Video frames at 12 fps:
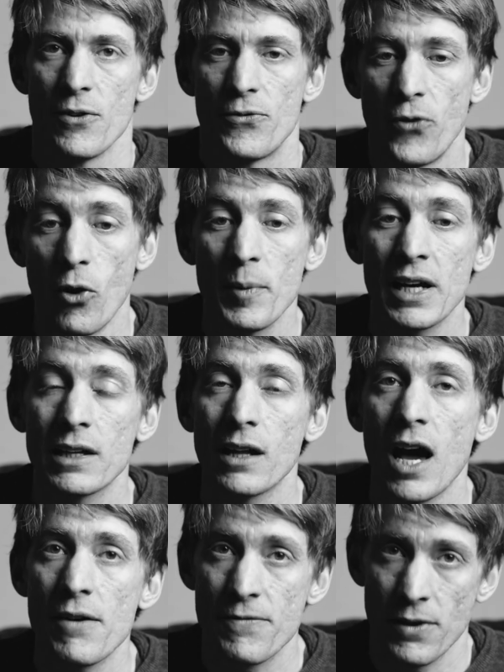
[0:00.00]
forming a
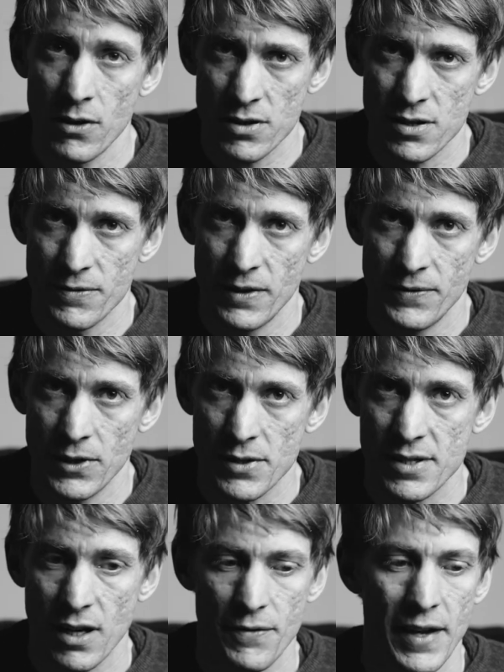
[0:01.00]
life philosophy for
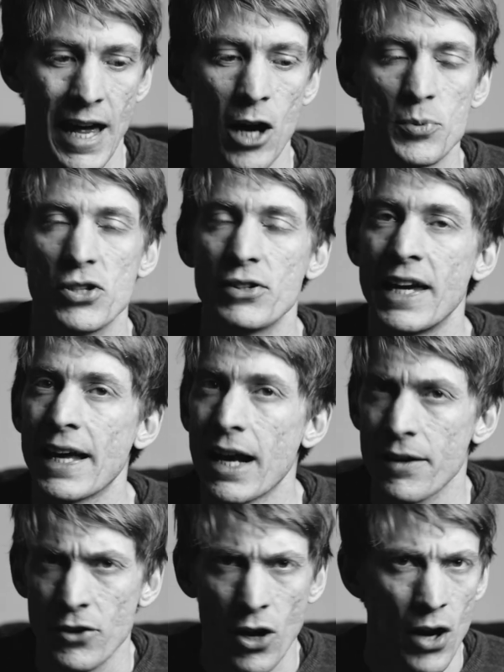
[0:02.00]
yourself that helps you get
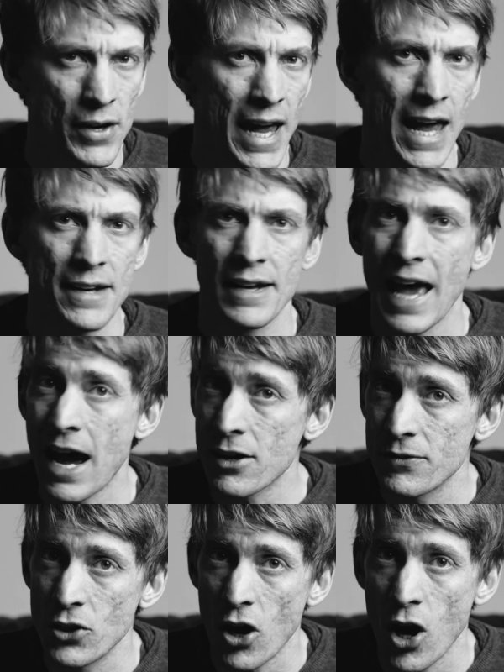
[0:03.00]
out of your your own head and
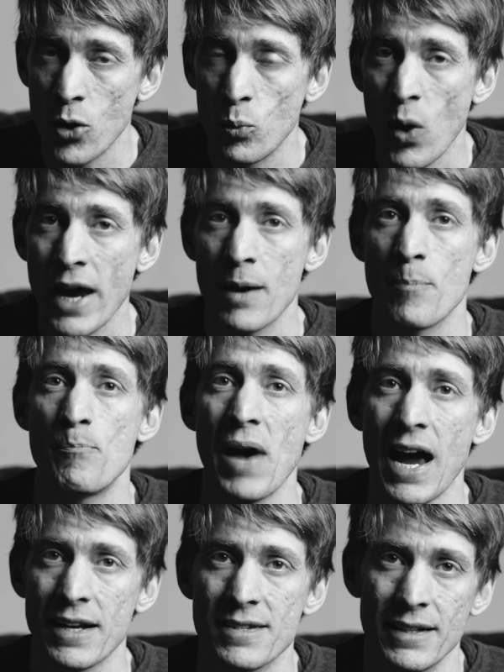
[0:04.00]
out of your own way and
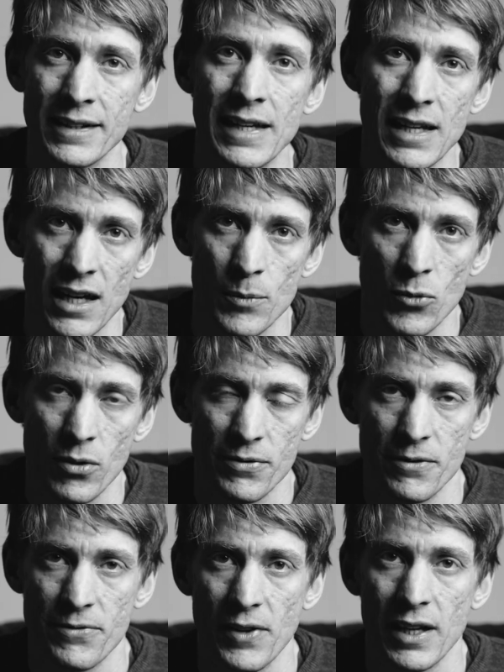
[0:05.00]
back to leading a more
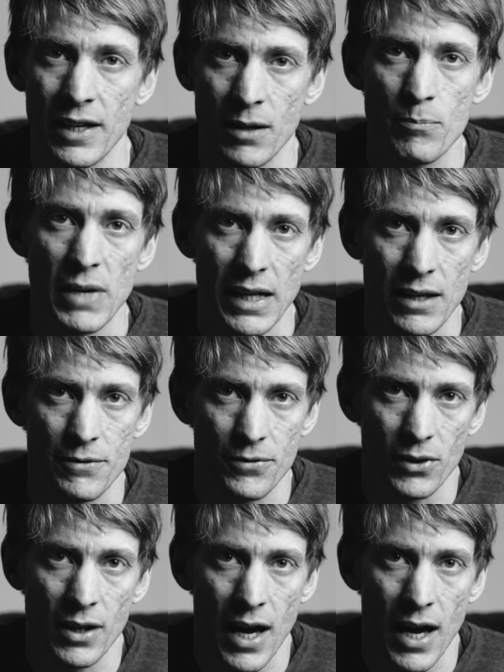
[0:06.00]
fulfilling and meaningful